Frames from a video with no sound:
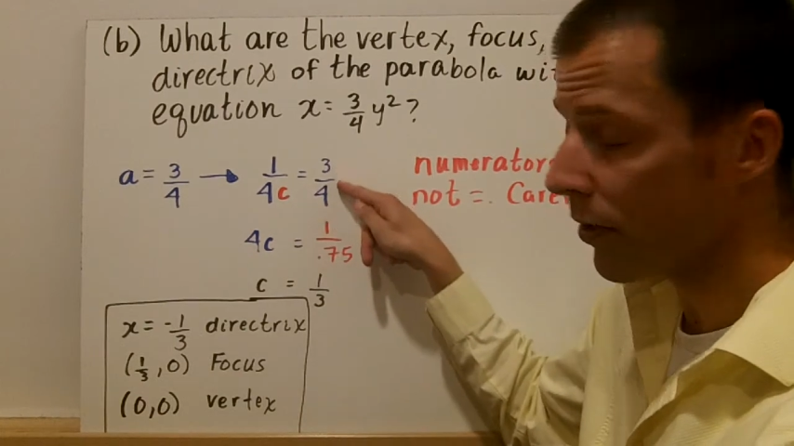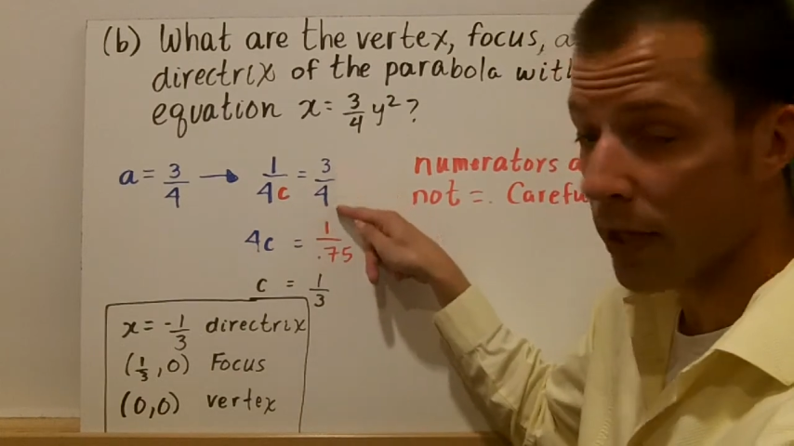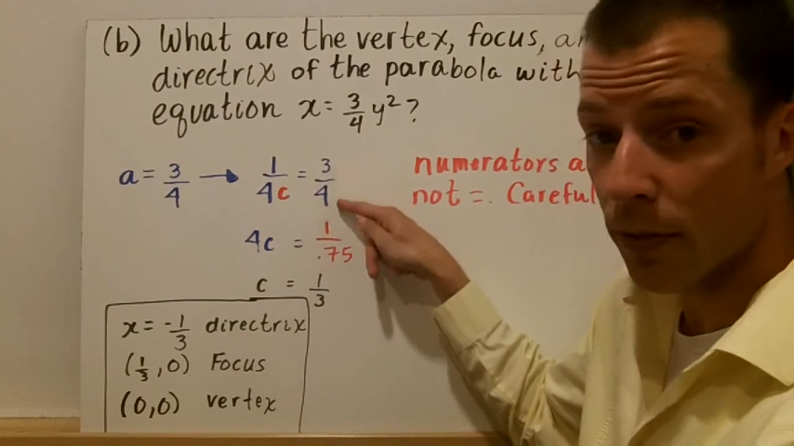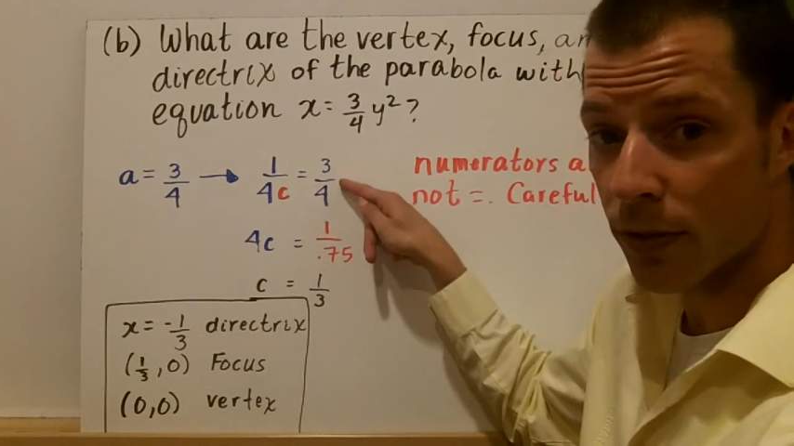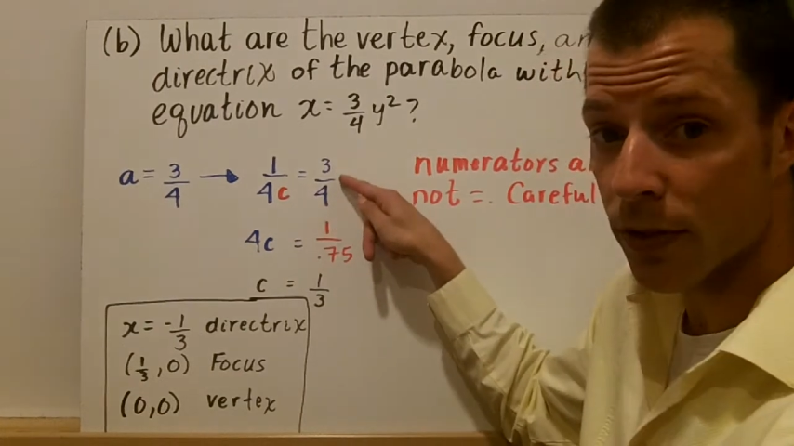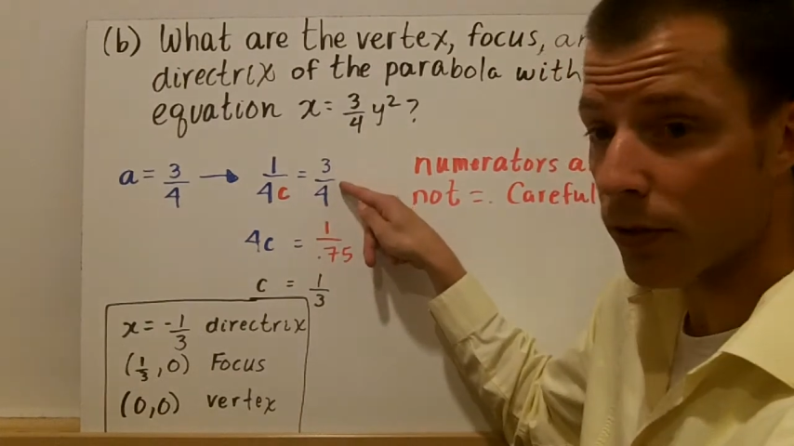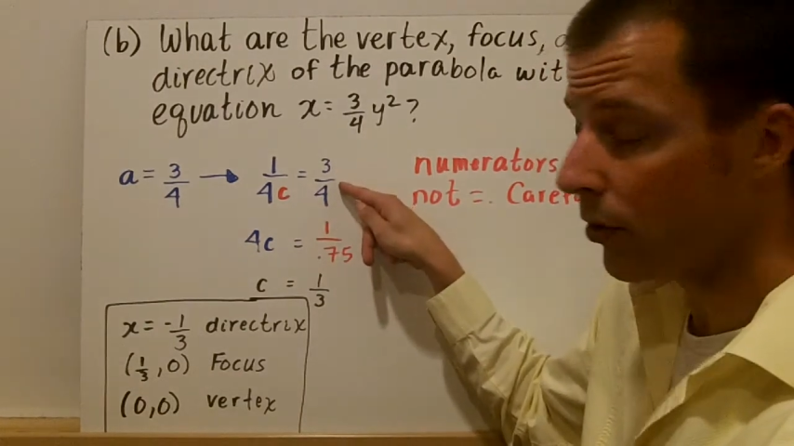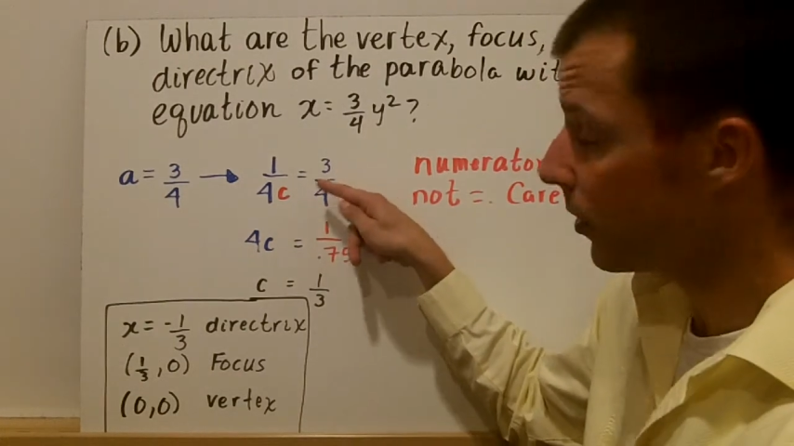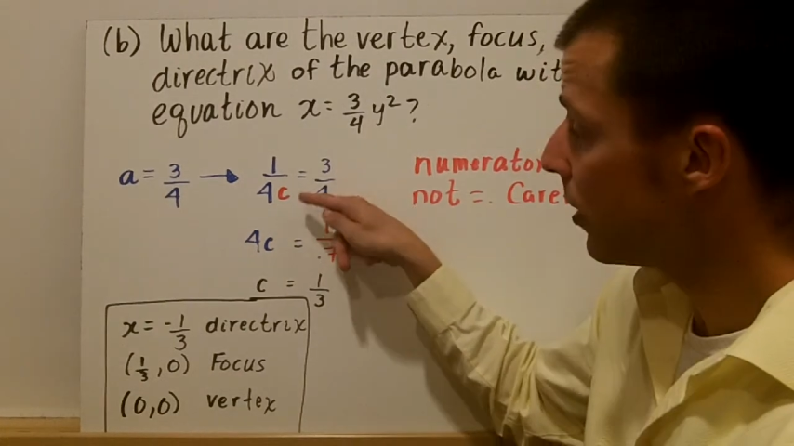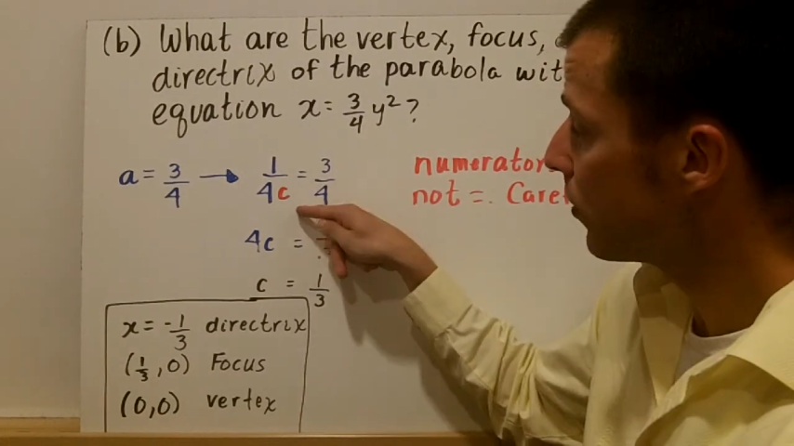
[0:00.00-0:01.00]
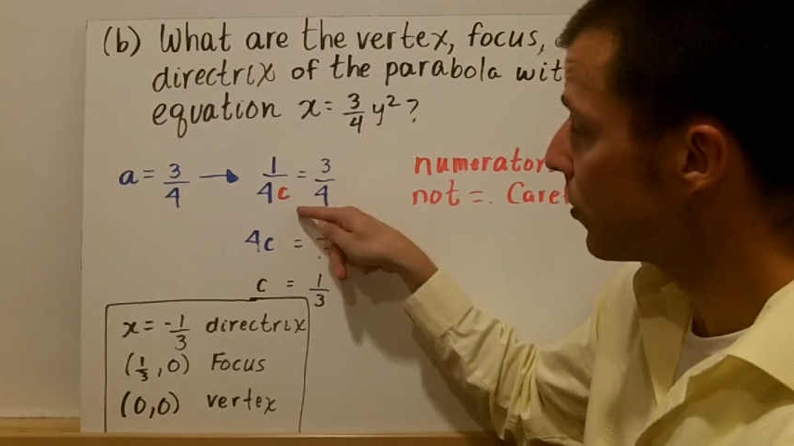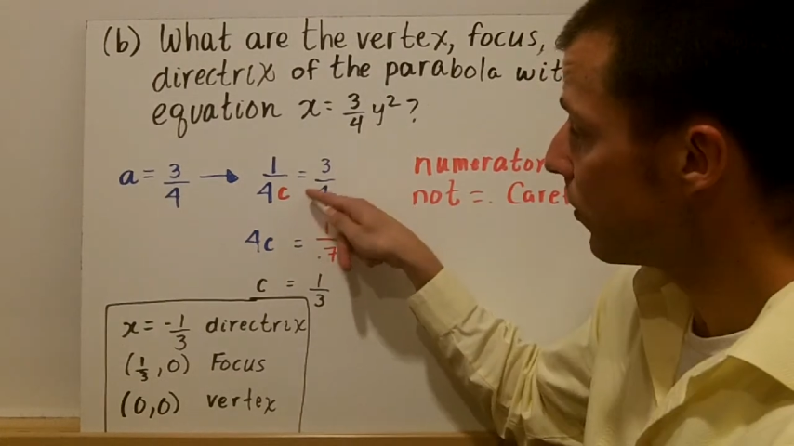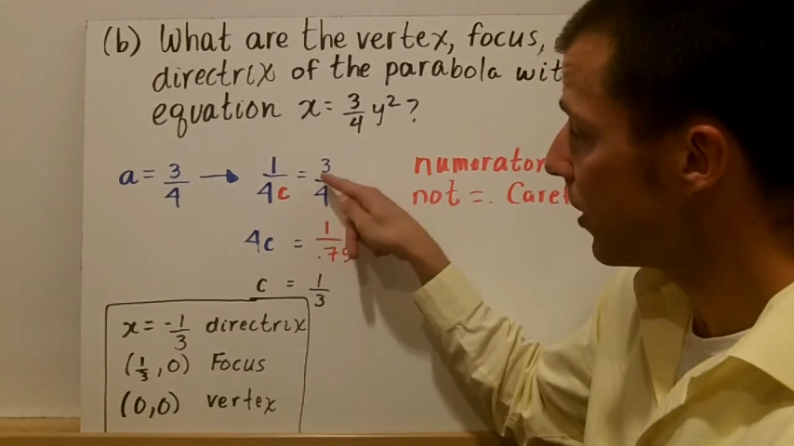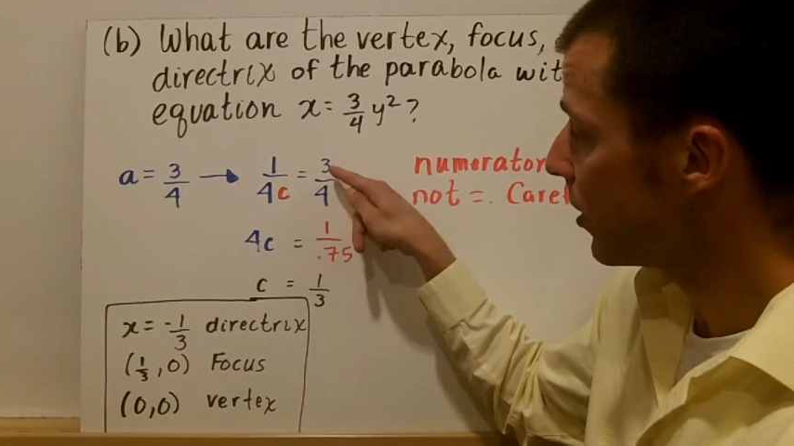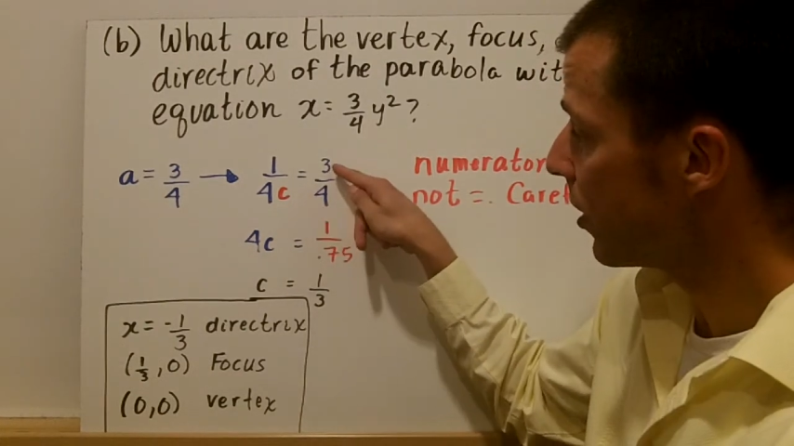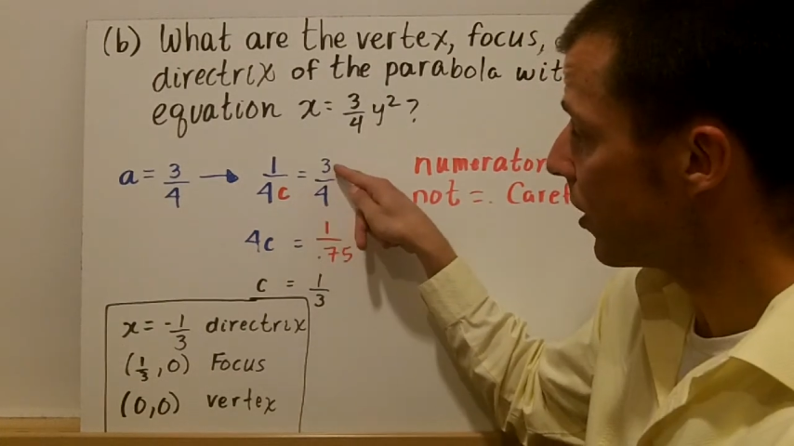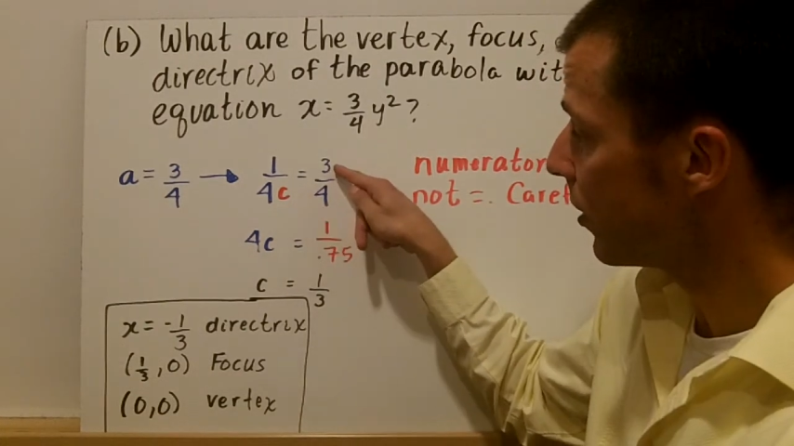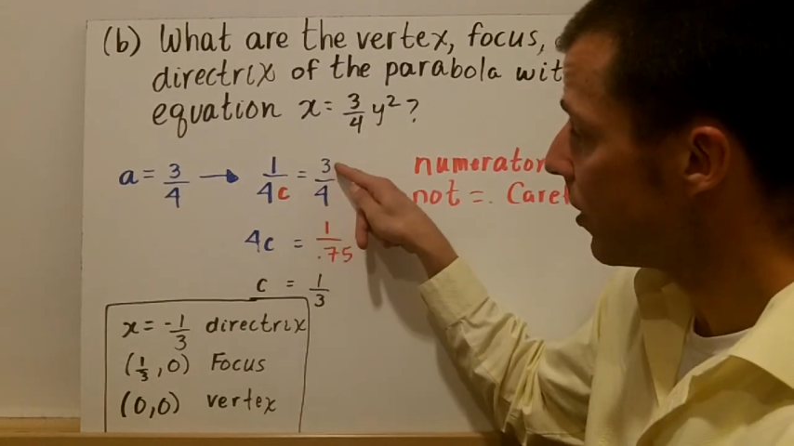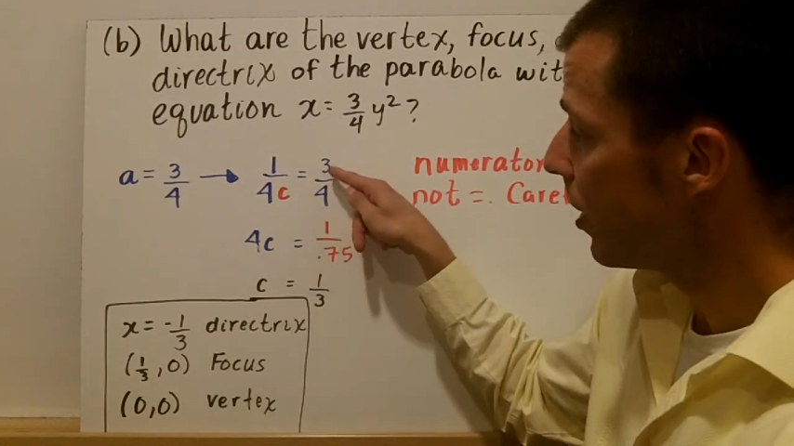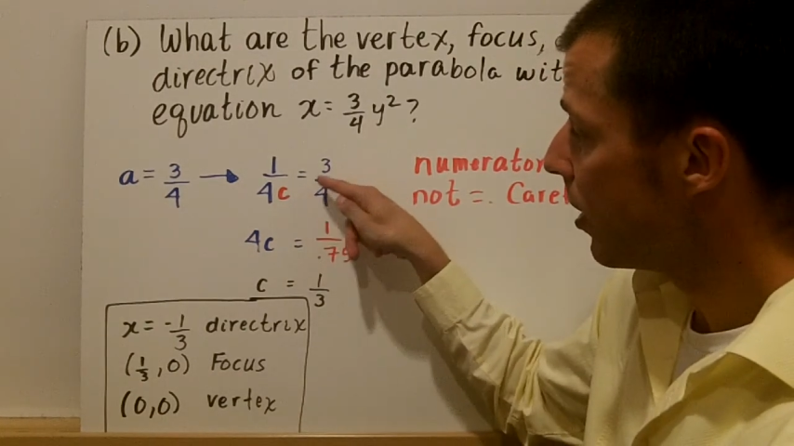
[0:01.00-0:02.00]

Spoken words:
they're equal to one another,